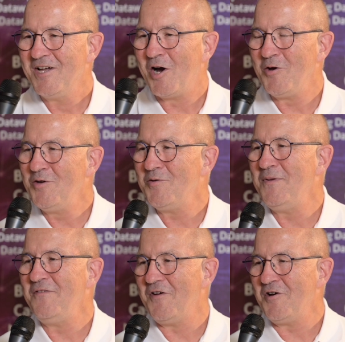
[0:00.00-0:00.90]
Oh, you would
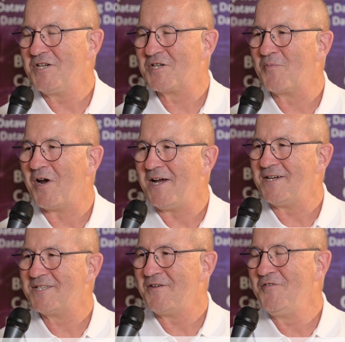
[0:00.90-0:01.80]
be very
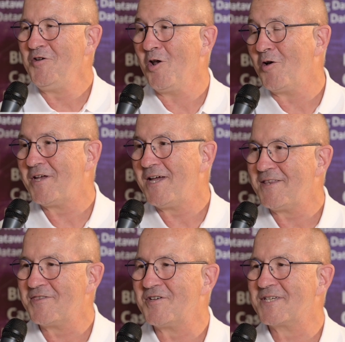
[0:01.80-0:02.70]
surprised. If you look
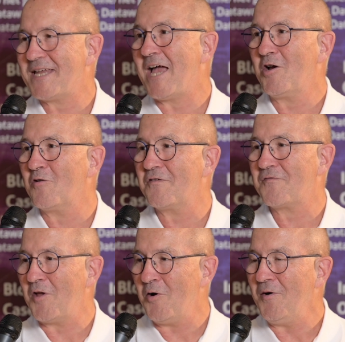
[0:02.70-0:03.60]
at the Stack
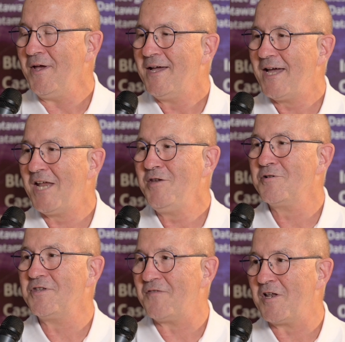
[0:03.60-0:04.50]
Overflow
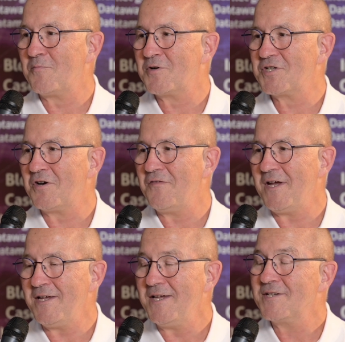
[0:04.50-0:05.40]
annual developer
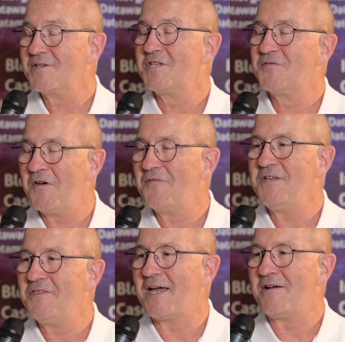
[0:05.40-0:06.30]
survey, so that's
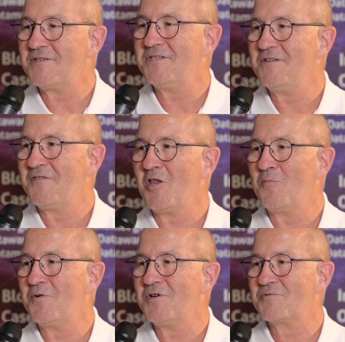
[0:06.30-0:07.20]
50,000
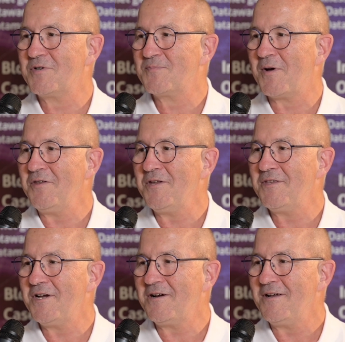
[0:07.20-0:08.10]
developers responding
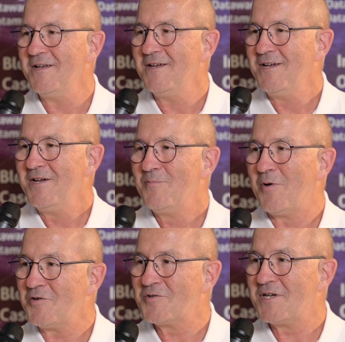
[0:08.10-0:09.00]
there,
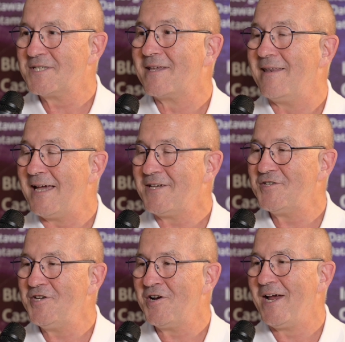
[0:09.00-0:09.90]
Postgres
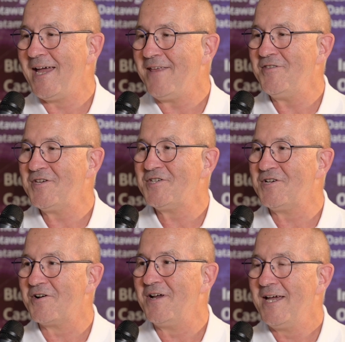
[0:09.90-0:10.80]
last year and this
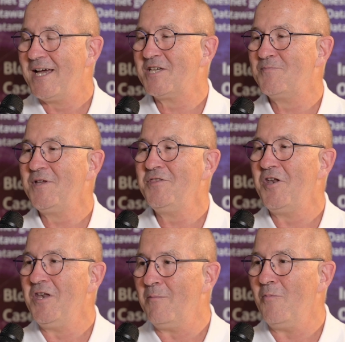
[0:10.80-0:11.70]
year has been the
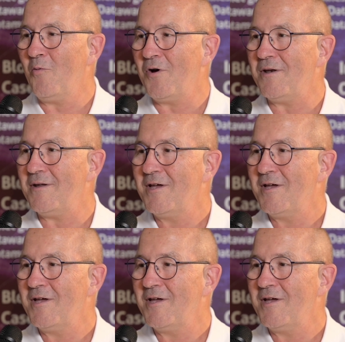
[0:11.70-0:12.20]
#1,